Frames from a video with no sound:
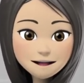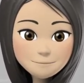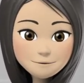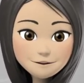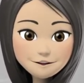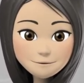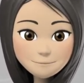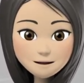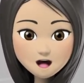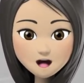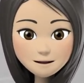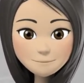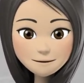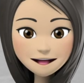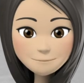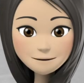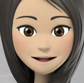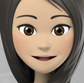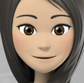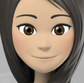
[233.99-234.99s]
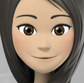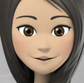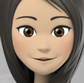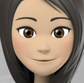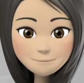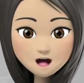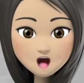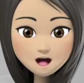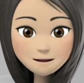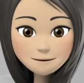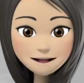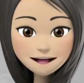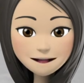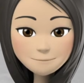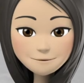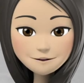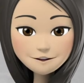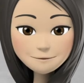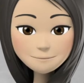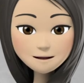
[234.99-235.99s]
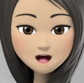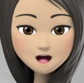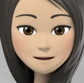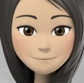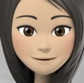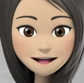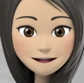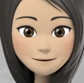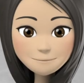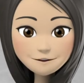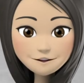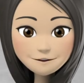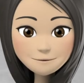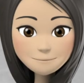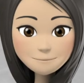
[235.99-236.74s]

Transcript: when it comes to motivation and fun at work.